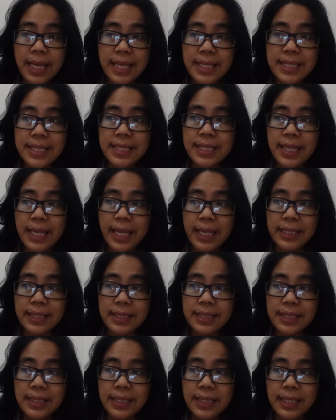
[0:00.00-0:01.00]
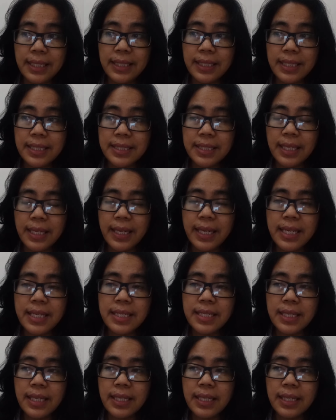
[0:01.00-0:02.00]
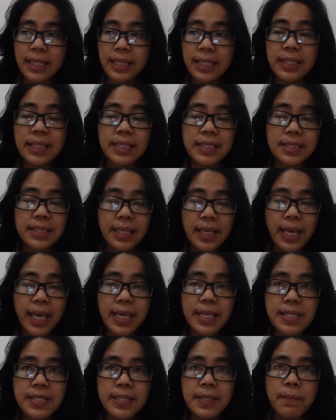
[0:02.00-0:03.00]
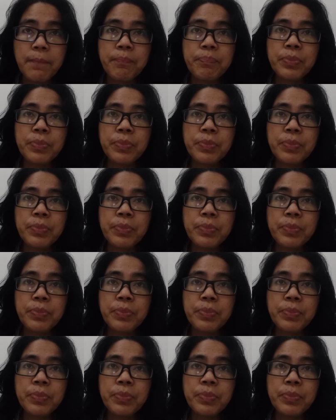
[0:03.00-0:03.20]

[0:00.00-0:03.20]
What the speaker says: a state. In this case,